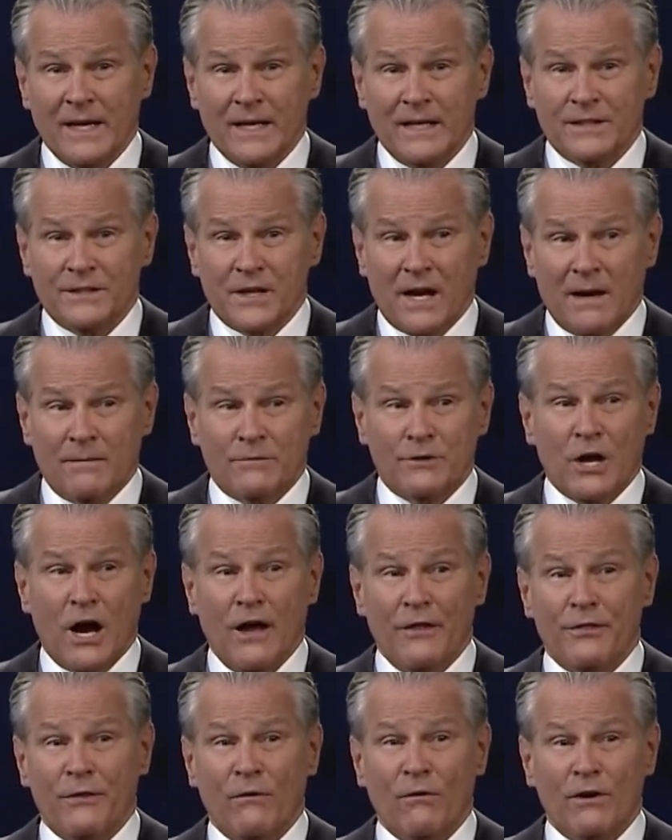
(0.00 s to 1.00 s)
So I'm
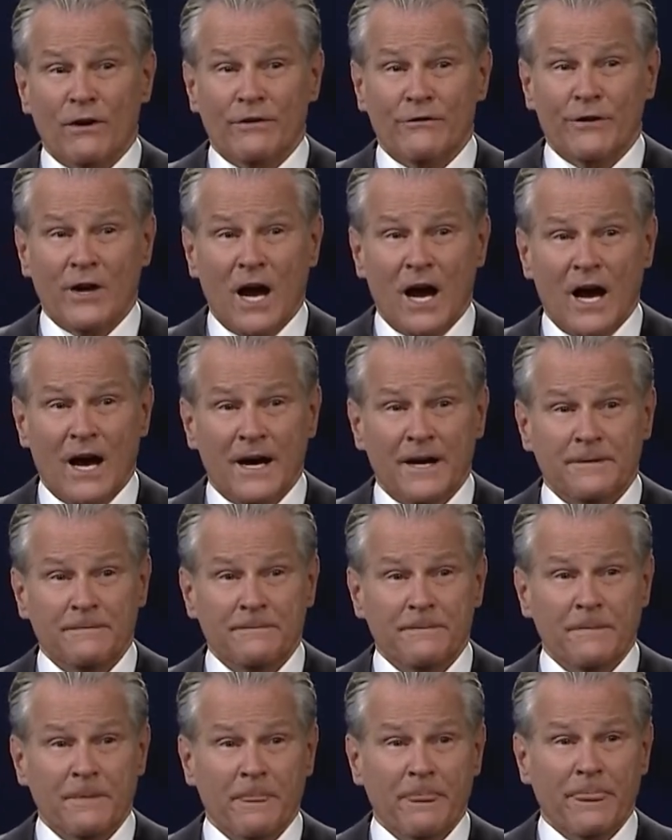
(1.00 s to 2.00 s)
taught the Word of God.
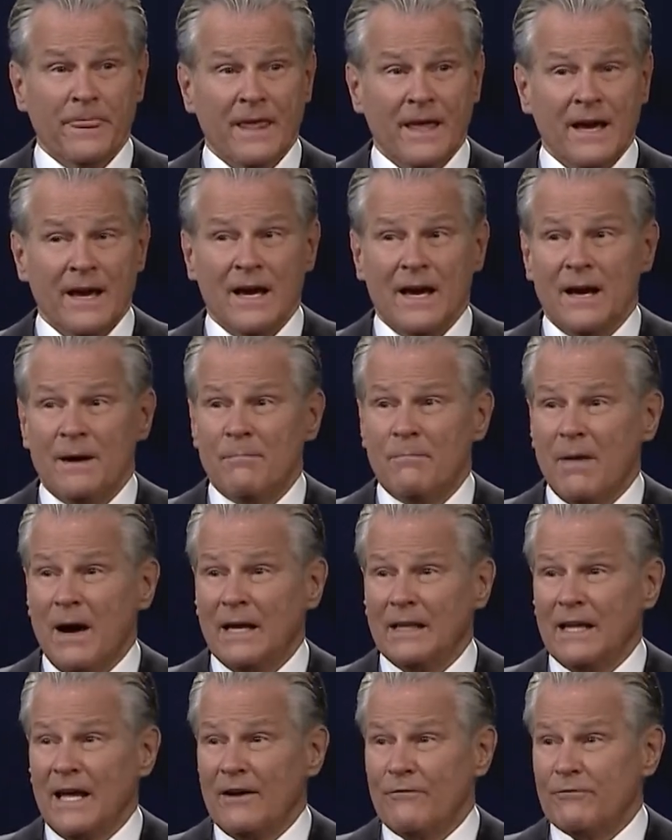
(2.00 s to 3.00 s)

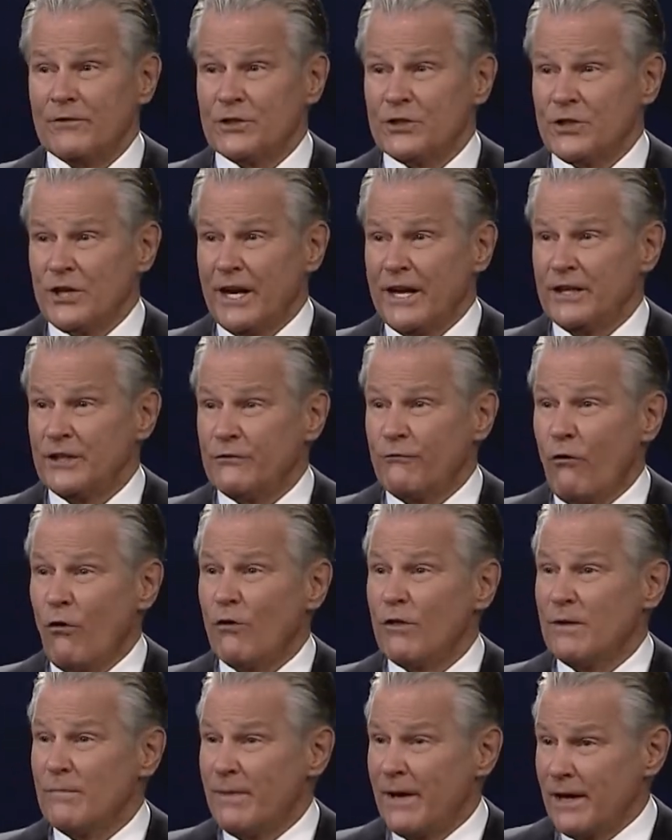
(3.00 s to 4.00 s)
My life is changed
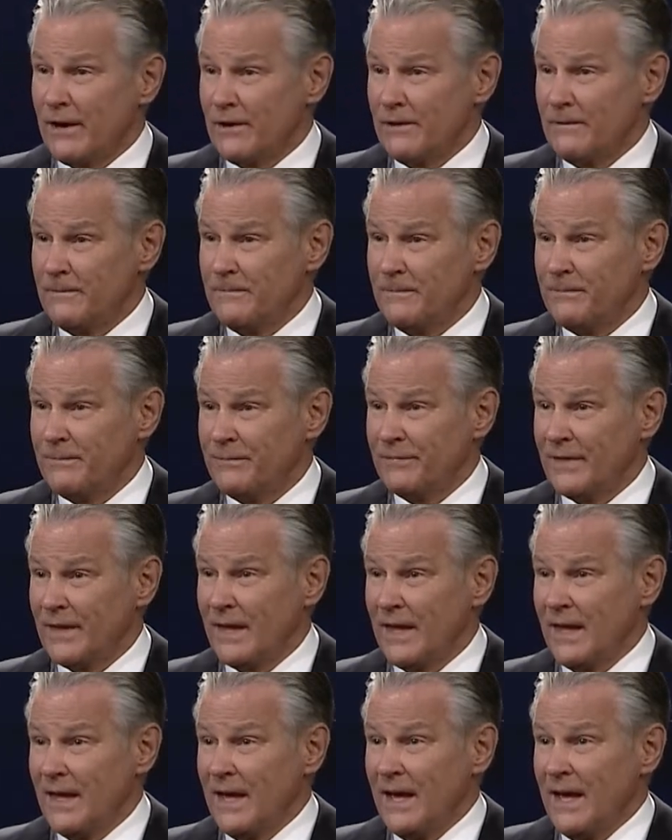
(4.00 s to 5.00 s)
for the better.
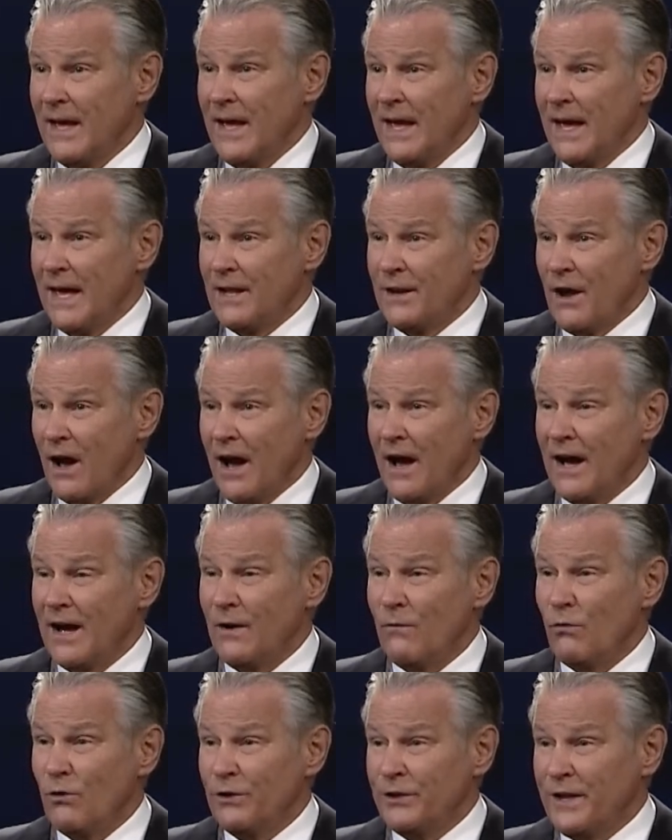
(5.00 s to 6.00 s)
And
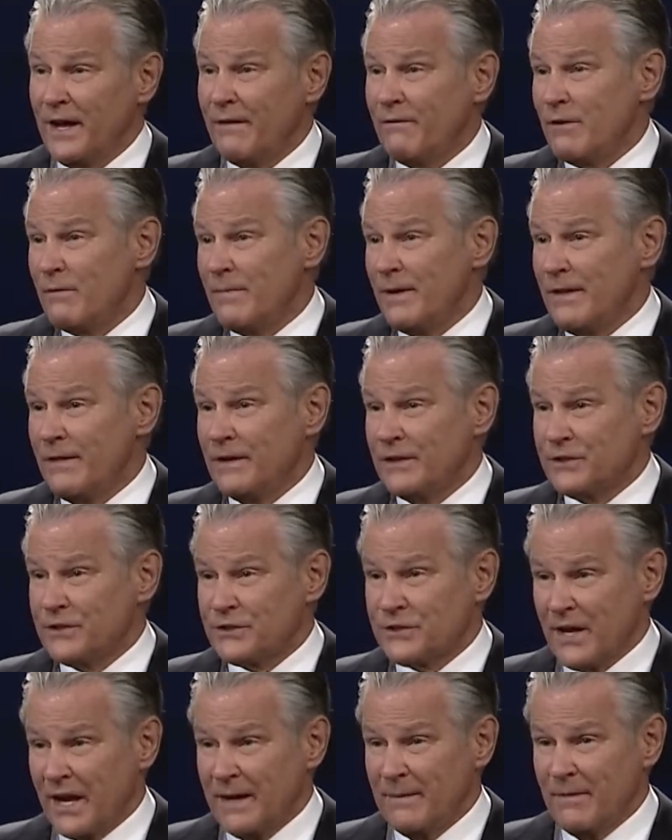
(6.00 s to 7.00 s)
I will never be the
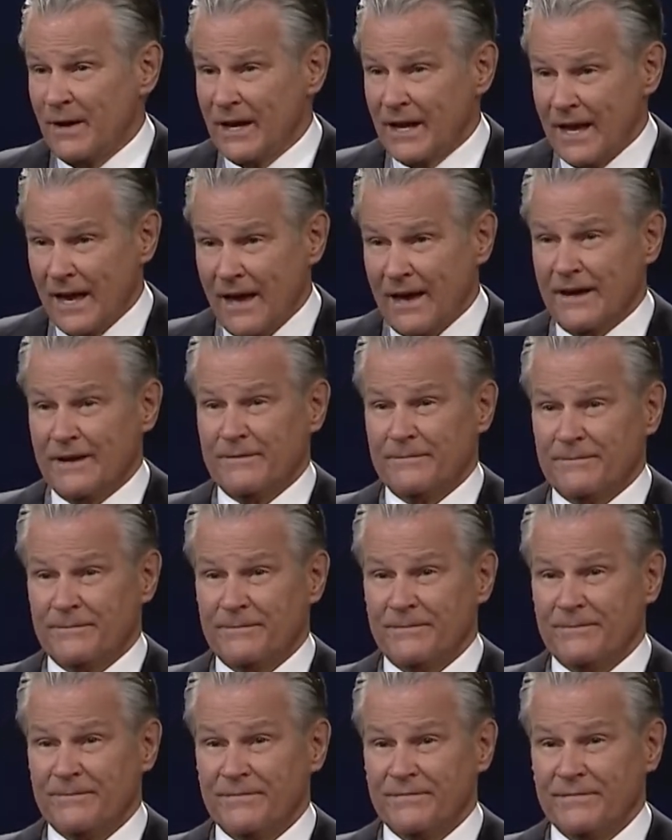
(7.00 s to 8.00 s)
same again.
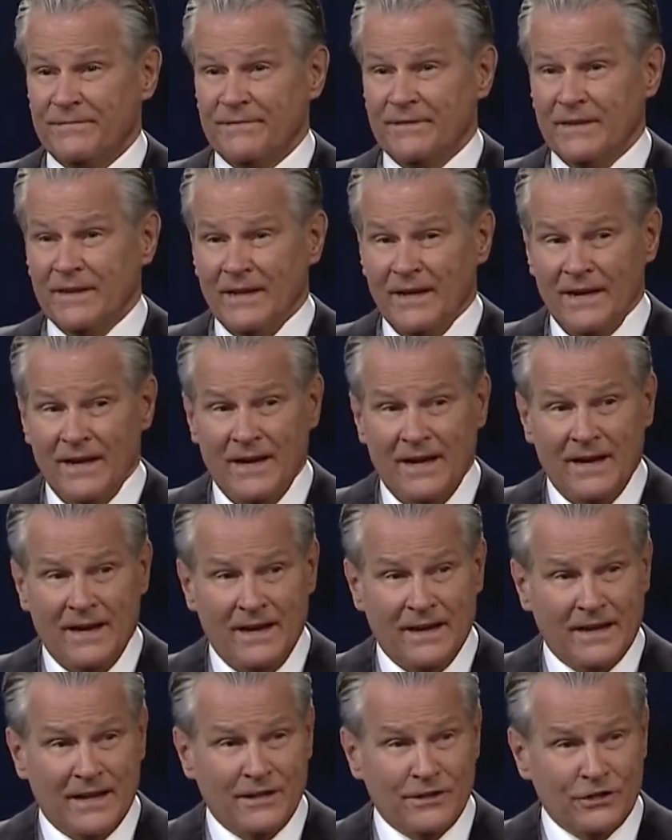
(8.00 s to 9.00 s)

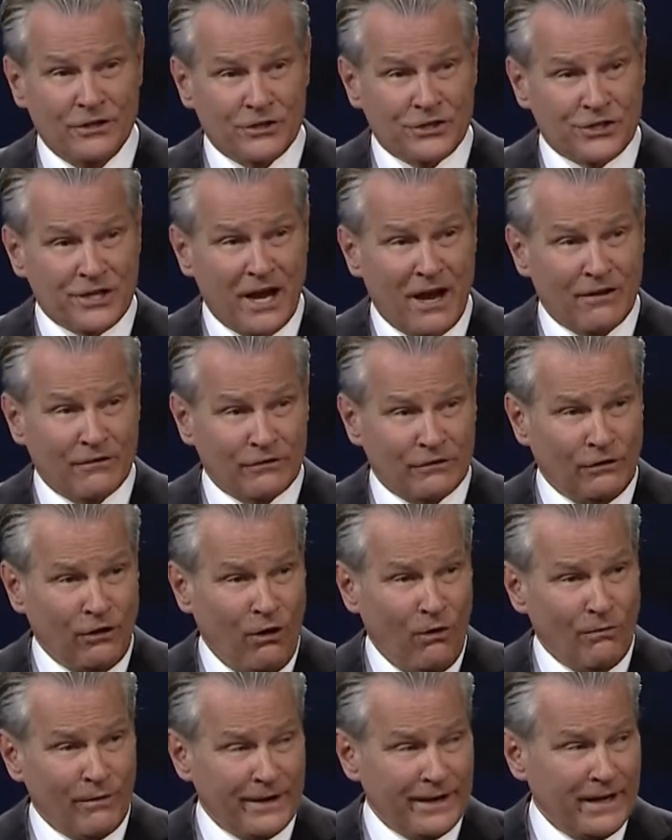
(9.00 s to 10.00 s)
Can you shout
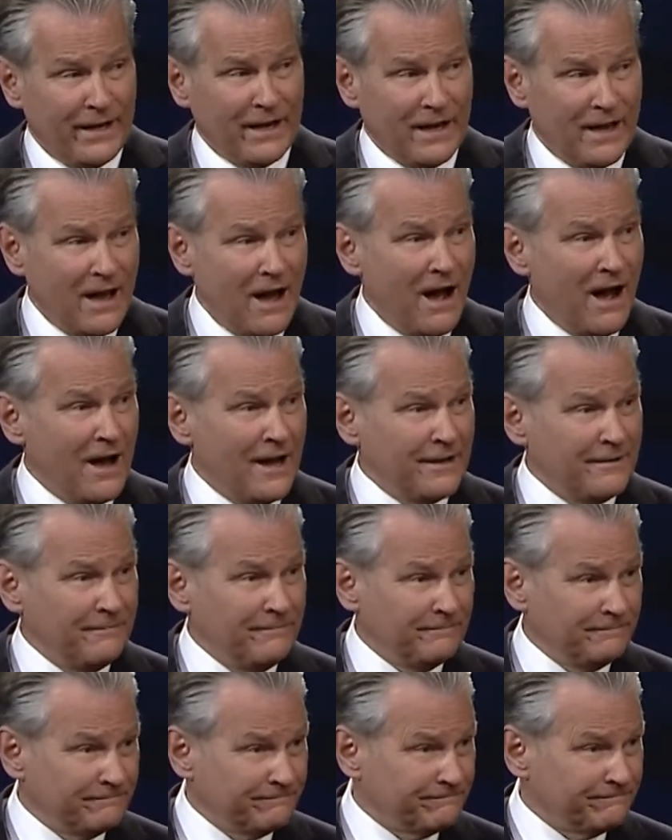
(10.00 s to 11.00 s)
glory to God?
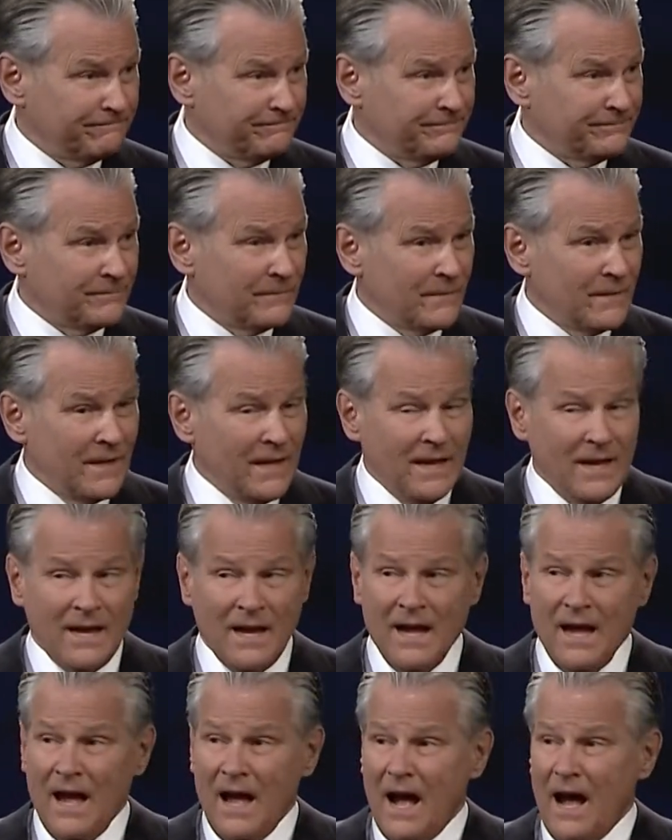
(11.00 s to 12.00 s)
Glory to
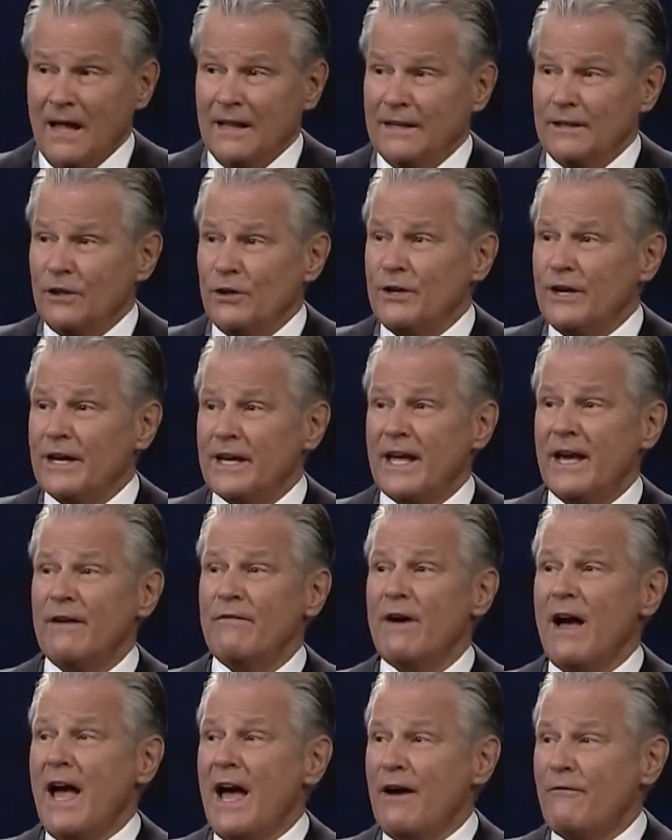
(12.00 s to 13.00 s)
God. Hallelujah. Give
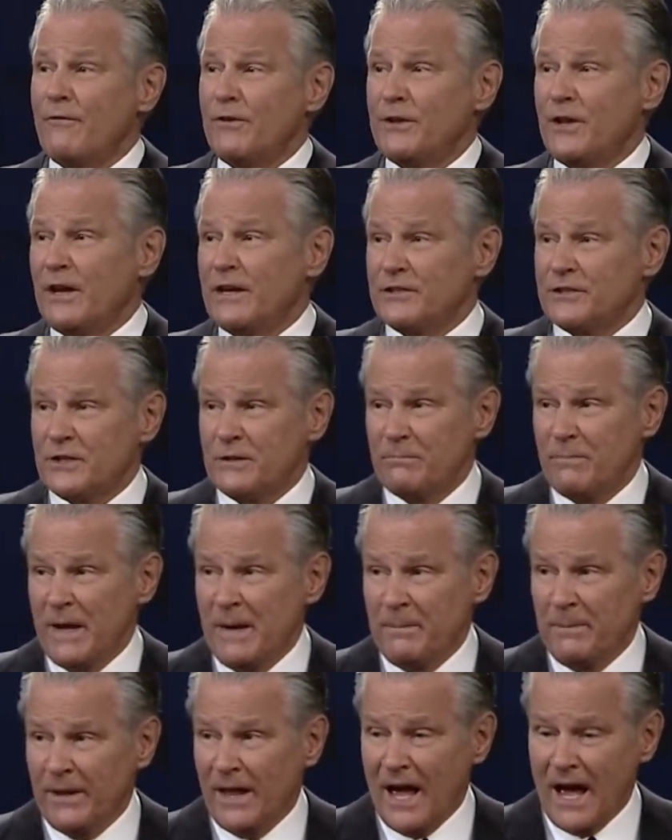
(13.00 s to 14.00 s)
a half a dozen
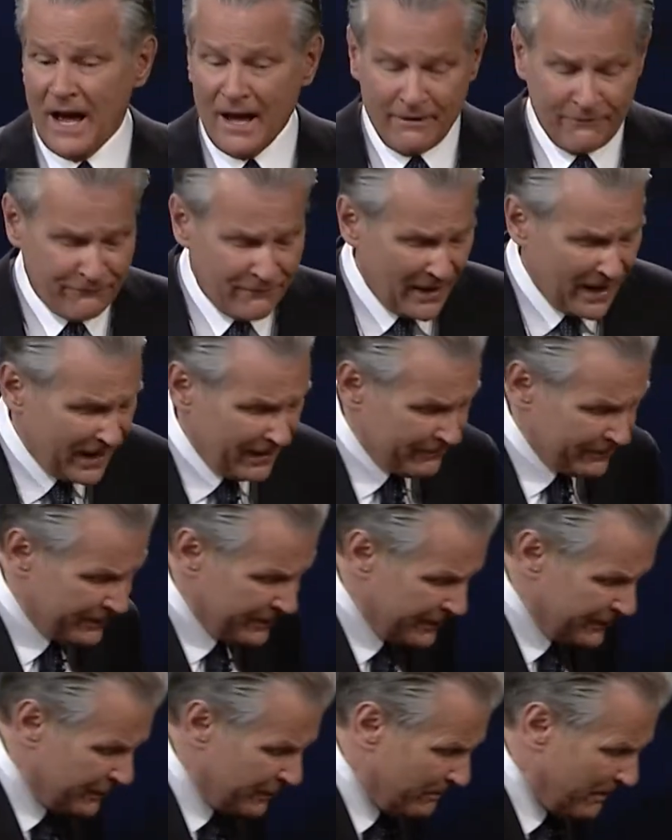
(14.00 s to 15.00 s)
people a high five and
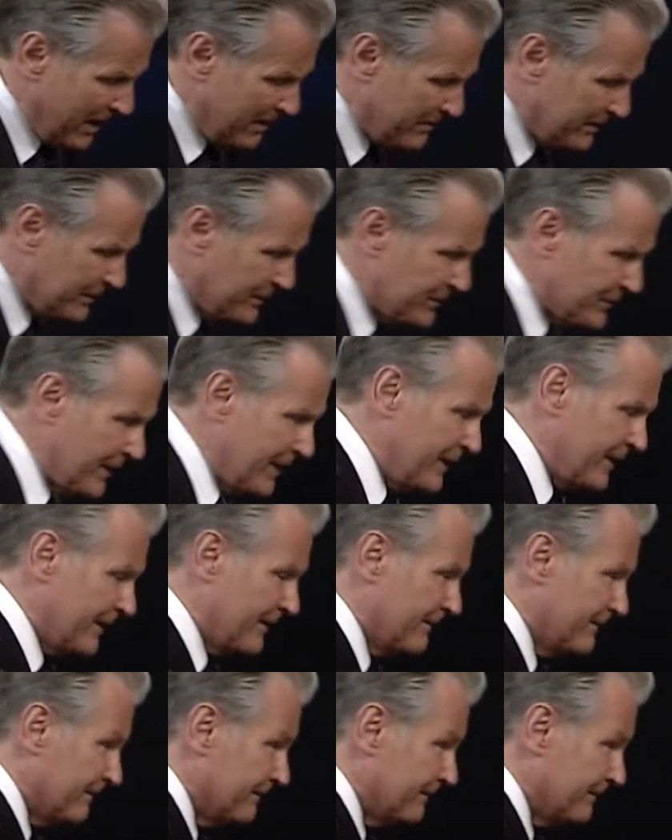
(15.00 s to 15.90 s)
then you may be seated.